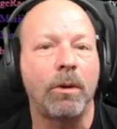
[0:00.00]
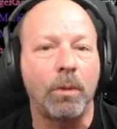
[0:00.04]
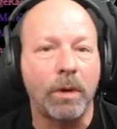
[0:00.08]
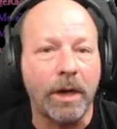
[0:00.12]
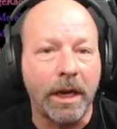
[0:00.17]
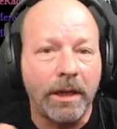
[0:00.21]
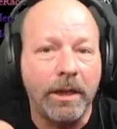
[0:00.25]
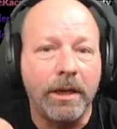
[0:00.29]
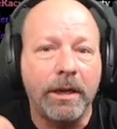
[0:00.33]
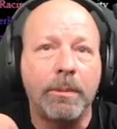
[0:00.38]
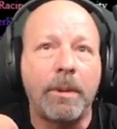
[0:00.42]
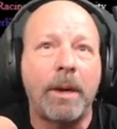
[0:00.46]
When
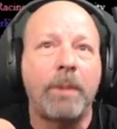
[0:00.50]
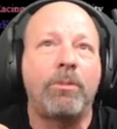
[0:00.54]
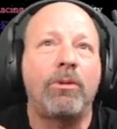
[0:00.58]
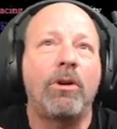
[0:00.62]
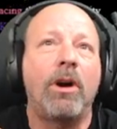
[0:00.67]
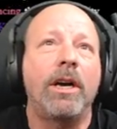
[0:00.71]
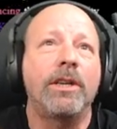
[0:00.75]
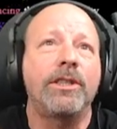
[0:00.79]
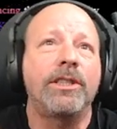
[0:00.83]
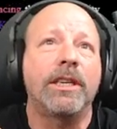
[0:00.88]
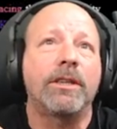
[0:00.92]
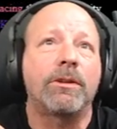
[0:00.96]
I look at my
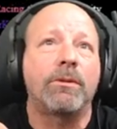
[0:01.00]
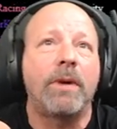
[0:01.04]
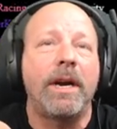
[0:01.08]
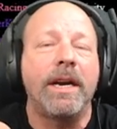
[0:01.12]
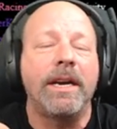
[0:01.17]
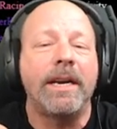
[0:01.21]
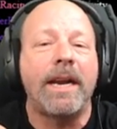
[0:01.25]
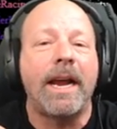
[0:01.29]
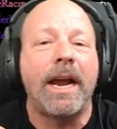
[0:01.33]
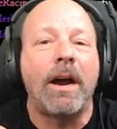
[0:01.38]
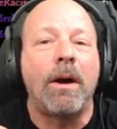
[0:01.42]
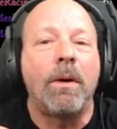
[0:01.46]
project
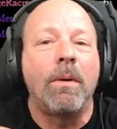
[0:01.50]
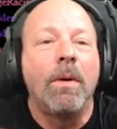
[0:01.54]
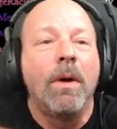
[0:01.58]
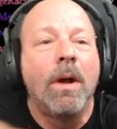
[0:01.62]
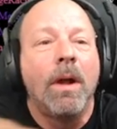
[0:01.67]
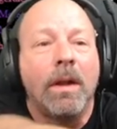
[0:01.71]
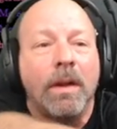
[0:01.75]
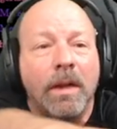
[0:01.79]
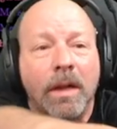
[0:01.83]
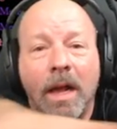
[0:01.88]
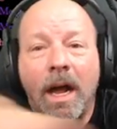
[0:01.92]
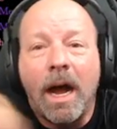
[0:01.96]
right now,
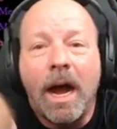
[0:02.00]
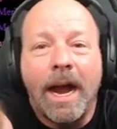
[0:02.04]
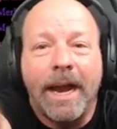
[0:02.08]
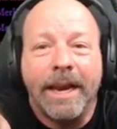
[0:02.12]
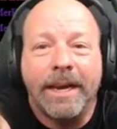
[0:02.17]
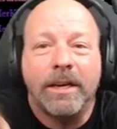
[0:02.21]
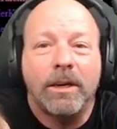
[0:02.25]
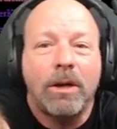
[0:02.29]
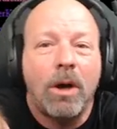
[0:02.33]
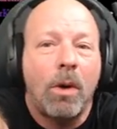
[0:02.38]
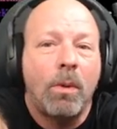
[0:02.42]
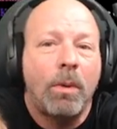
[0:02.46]
I
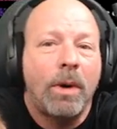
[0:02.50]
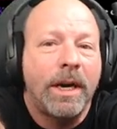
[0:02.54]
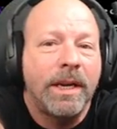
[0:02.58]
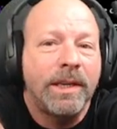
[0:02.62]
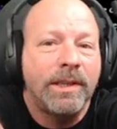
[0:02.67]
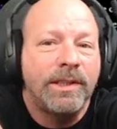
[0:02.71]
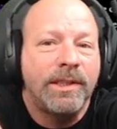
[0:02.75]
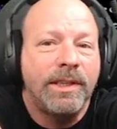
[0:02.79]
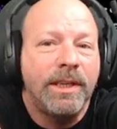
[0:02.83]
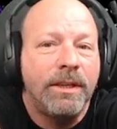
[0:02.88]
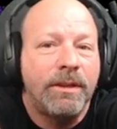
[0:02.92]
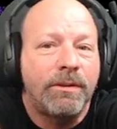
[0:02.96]
can already
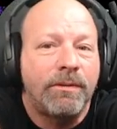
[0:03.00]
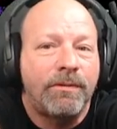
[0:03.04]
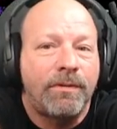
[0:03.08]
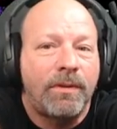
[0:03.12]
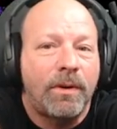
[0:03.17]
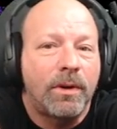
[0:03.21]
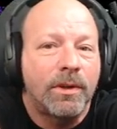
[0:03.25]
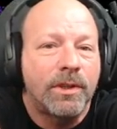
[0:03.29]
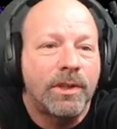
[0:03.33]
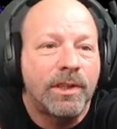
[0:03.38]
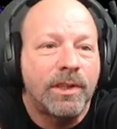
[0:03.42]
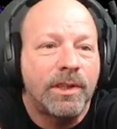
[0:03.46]
see the
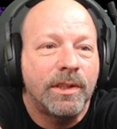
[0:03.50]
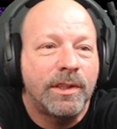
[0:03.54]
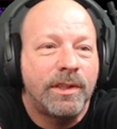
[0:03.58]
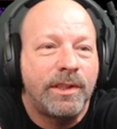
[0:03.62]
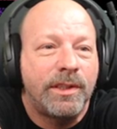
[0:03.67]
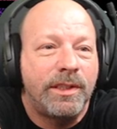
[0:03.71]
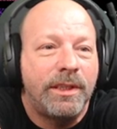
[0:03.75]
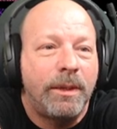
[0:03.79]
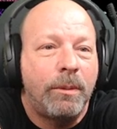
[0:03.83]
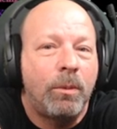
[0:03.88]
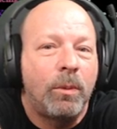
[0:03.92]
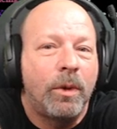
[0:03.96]
first
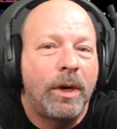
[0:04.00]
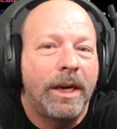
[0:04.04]
sim